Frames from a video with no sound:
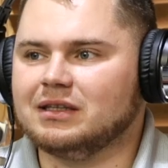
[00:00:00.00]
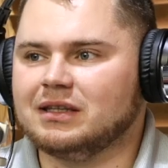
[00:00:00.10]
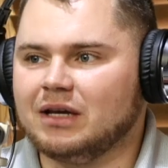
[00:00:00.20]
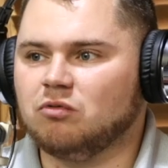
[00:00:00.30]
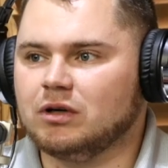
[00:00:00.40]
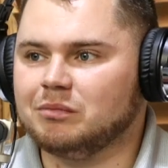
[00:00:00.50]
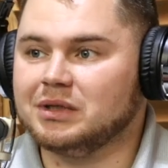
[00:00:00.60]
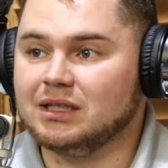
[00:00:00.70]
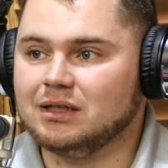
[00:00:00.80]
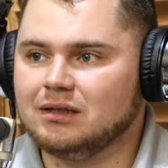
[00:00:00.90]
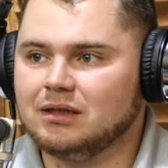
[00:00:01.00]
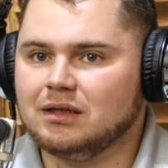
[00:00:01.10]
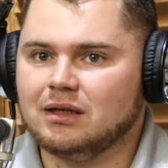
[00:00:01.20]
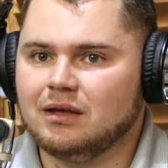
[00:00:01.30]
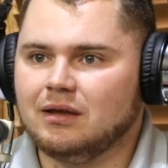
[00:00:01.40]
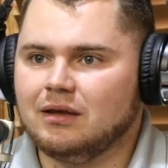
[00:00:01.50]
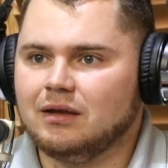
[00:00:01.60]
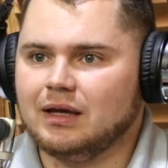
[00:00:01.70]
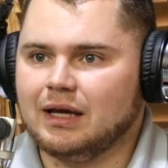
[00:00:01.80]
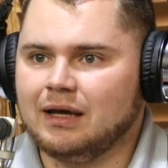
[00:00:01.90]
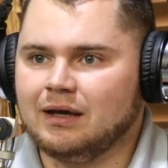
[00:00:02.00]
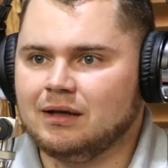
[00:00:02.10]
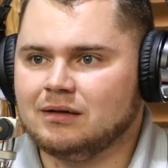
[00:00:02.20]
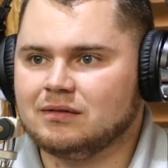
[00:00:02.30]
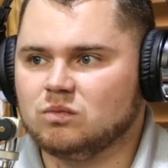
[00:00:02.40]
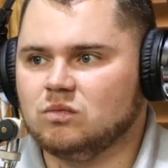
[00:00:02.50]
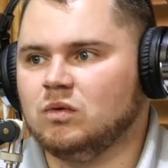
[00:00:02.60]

that they want to be in, and